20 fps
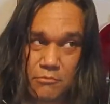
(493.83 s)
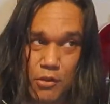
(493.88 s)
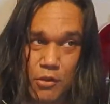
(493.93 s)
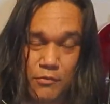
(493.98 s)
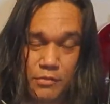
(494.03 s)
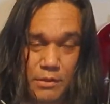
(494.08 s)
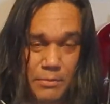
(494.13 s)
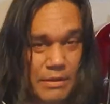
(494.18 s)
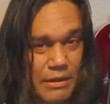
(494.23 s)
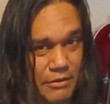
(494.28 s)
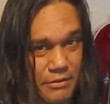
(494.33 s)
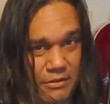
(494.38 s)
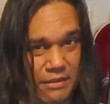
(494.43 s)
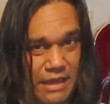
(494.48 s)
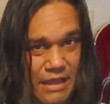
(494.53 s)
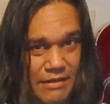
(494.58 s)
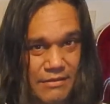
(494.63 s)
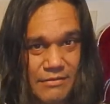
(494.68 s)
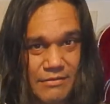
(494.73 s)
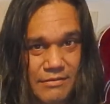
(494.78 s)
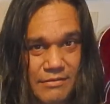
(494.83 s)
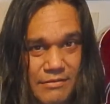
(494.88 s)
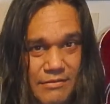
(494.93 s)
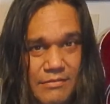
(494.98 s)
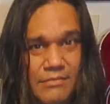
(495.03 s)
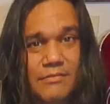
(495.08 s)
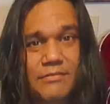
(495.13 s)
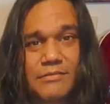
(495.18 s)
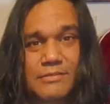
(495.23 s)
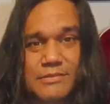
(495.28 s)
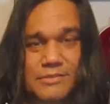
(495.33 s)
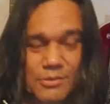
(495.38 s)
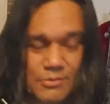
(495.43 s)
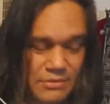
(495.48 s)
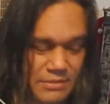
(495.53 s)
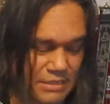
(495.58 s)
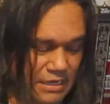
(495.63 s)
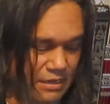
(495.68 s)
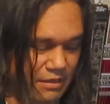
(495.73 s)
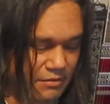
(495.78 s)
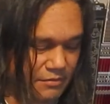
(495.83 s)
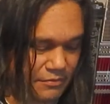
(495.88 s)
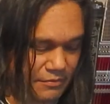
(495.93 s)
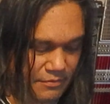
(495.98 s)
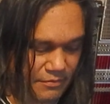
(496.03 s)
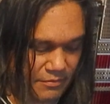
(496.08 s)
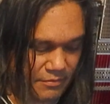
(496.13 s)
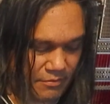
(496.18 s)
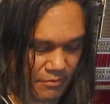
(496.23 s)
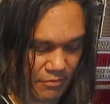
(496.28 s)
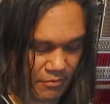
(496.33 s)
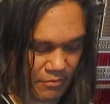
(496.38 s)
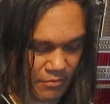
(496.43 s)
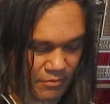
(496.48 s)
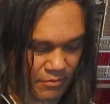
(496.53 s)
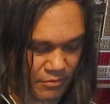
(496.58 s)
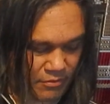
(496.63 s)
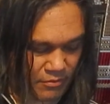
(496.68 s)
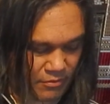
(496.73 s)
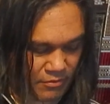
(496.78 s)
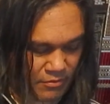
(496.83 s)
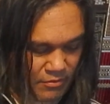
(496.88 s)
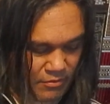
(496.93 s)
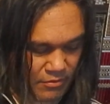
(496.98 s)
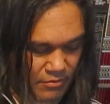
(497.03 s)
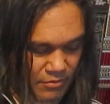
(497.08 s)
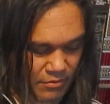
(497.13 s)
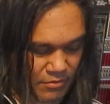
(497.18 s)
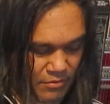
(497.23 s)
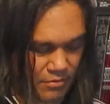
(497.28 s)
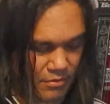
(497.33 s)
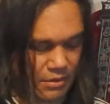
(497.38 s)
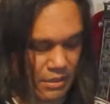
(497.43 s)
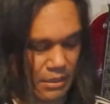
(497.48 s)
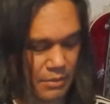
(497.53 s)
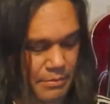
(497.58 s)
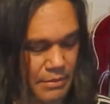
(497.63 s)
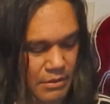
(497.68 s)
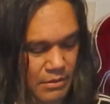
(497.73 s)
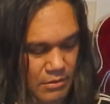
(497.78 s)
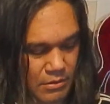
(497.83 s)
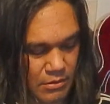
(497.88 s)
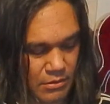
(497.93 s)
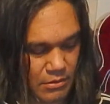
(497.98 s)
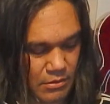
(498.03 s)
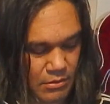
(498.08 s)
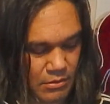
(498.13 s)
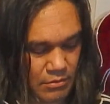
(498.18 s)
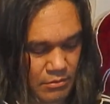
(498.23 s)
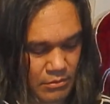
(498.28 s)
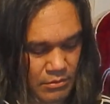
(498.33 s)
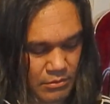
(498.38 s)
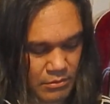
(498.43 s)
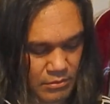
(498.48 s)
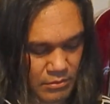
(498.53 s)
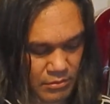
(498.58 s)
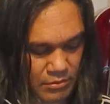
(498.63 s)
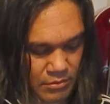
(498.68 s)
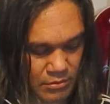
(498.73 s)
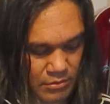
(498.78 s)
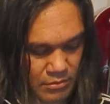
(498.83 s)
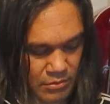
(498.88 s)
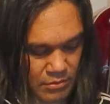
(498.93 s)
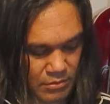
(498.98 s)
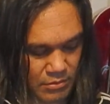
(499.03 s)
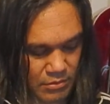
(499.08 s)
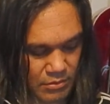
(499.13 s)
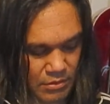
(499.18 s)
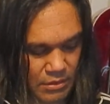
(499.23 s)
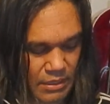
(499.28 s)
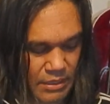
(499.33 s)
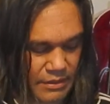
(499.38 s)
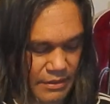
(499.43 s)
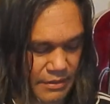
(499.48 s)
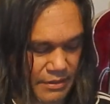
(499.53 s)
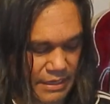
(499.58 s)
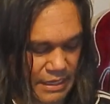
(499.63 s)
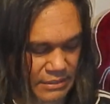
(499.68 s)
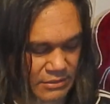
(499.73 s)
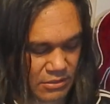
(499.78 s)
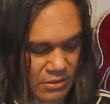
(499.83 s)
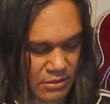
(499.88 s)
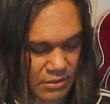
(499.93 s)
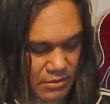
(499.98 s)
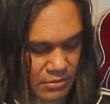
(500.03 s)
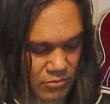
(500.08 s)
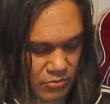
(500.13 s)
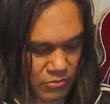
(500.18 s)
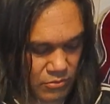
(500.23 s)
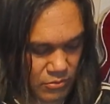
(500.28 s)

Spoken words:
Hopefully better than that. So instead of, it'll be, and then the next one.